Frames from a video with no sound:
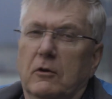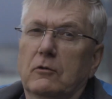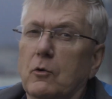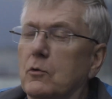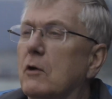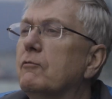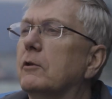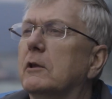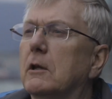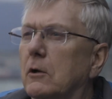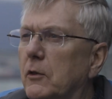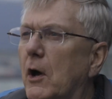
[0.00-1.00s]
It's no different
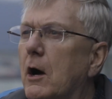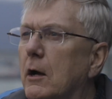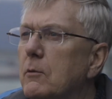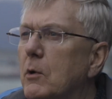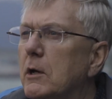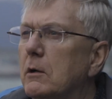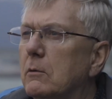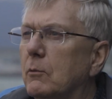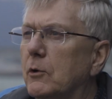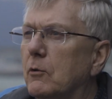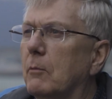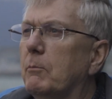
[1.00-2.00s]
than on the highway
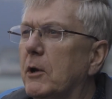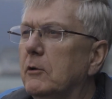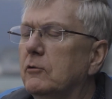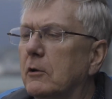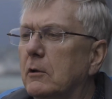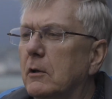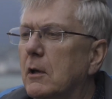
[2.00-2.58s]
when you're impatient.